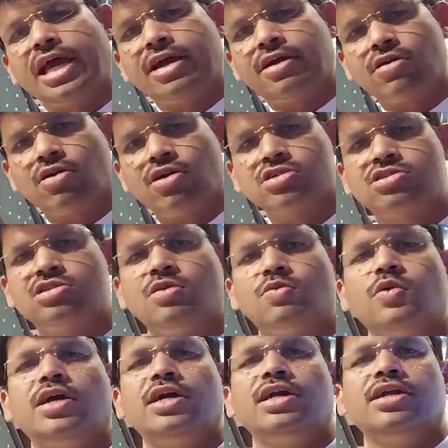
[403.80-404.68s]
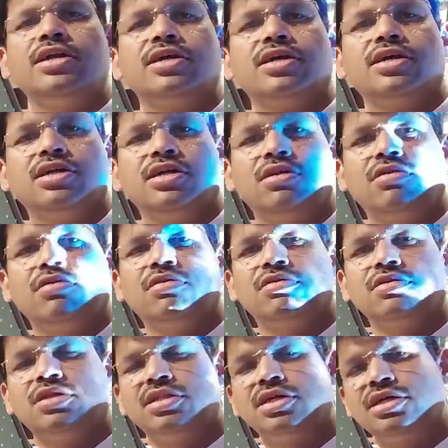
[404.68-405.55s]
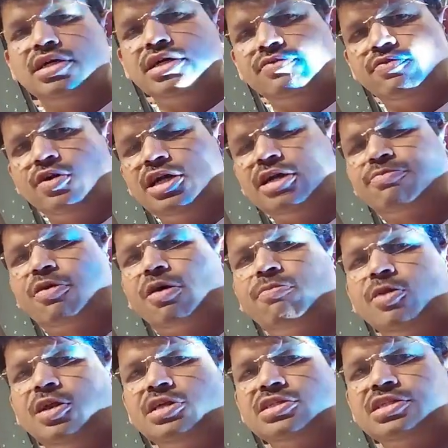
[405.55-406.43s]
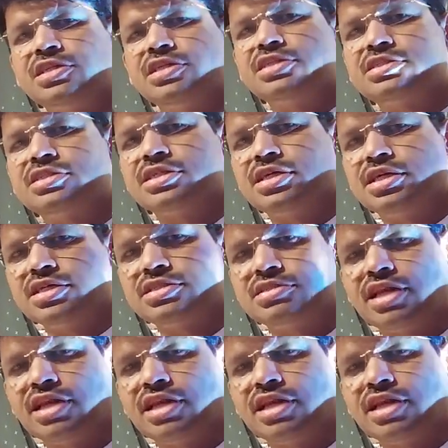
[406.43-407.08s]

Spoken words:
across the world. The world population is